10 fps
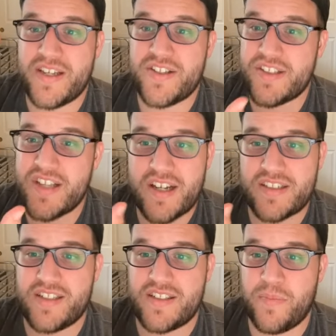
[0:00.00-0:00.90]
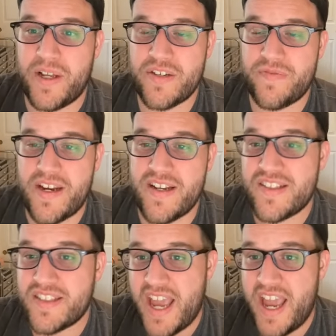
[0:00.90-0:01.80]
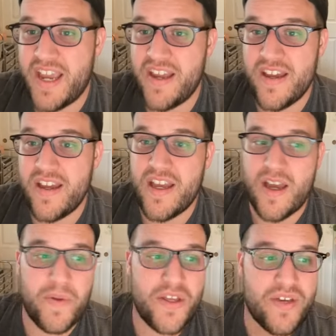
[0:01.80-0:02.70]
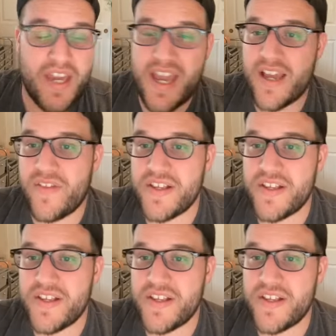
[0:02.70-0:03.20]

sucks as a Blazer fan to say, but you can't.